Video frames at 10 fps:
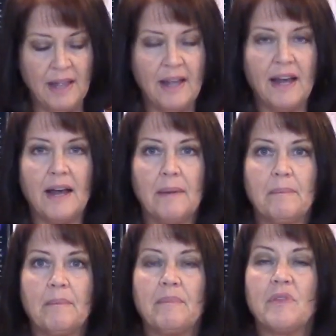
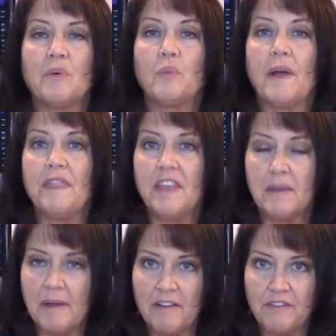The one thing
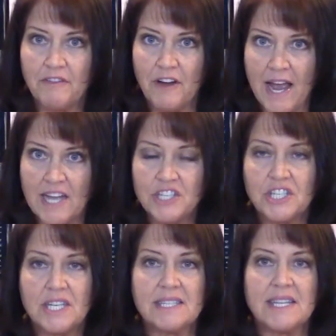about fresh
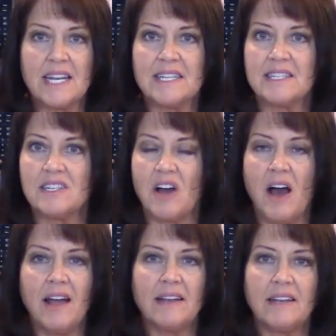is that it's
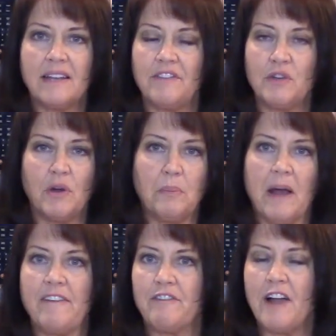not, if you go
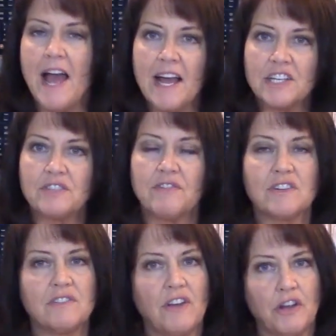buy fresh,
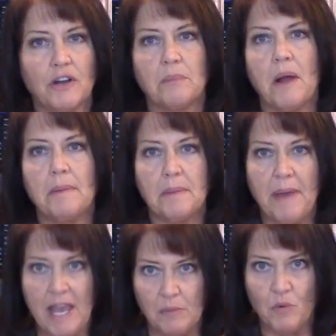first of all, you're going to probably
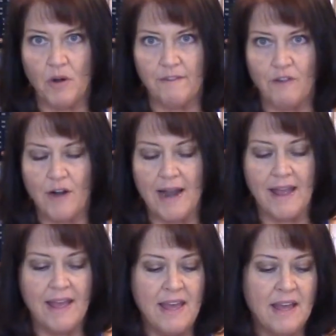pay more for it.